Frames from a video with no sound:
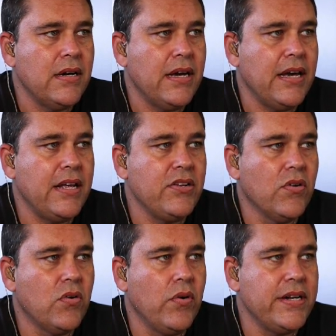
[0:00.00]
And you're
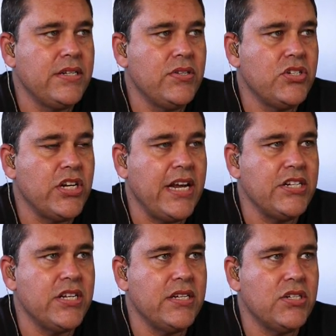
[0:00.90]
going to change
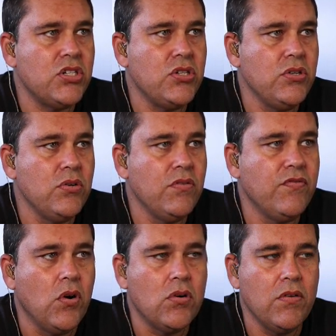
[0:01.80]
it to
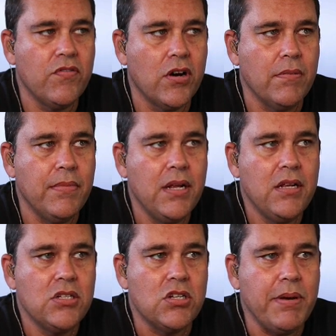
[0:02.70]
vocal verb.
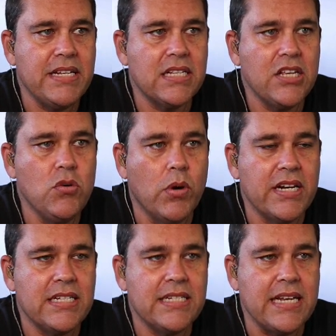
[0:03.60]
So basically you want to
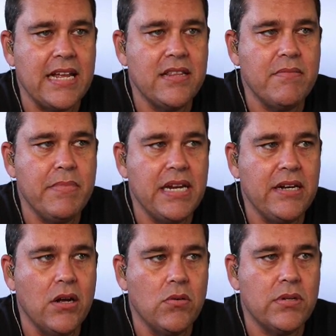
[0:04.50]
send the MIDI
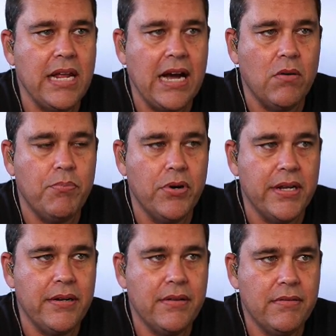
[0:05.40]
note output.
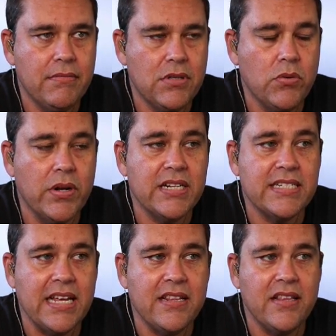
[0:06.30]
You want to
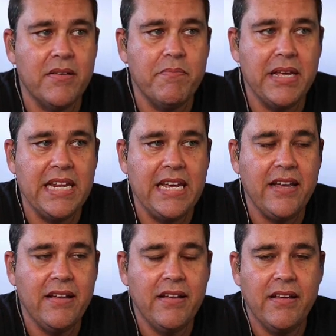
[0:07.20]
send the MIDI
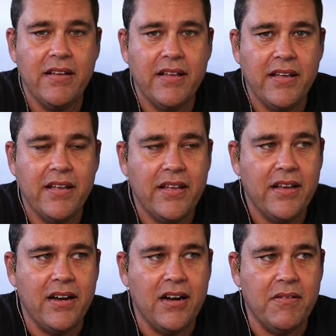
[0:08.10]

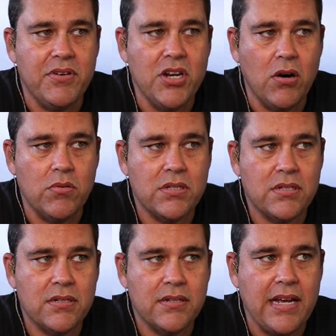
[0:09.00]

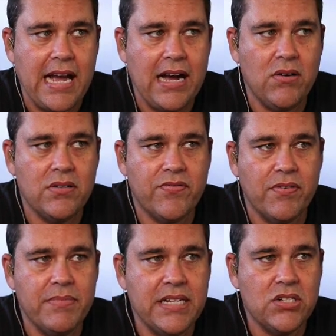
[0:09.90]
notes out from
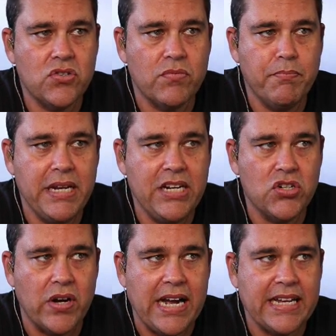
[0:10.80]
this MIDI
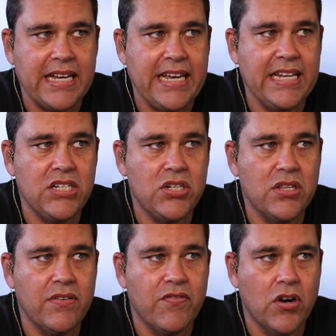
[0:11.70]
track into
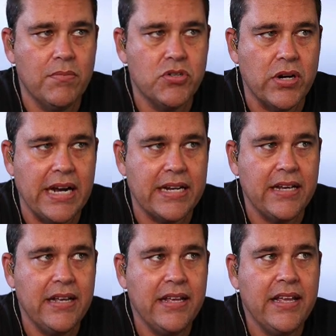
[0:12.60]
the verb track
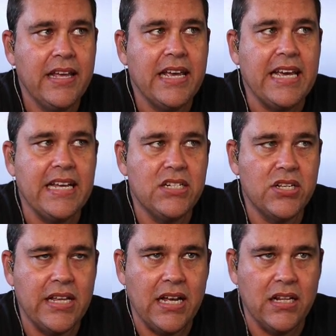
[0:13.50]
into
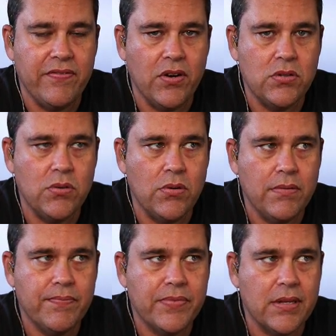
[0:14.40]
the LFO tool.
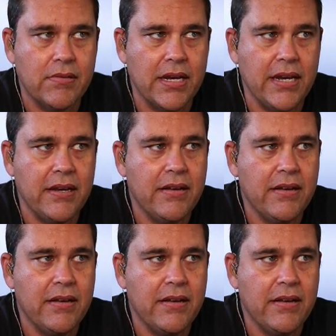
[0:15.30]
Okay.